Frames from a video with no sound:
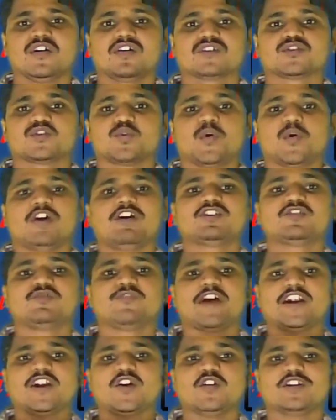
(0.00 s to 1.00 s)
So, we have to
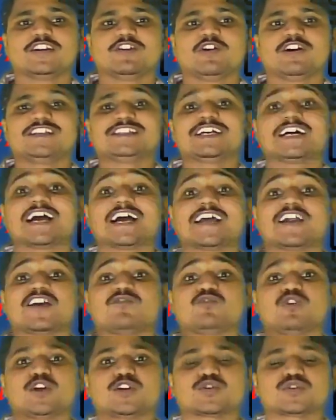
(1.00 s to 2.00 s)
find out what is the current
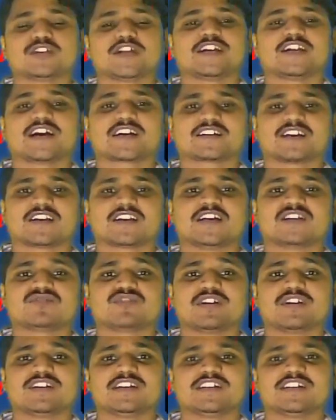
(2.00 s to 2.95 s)
flowing through the inductor, that is what the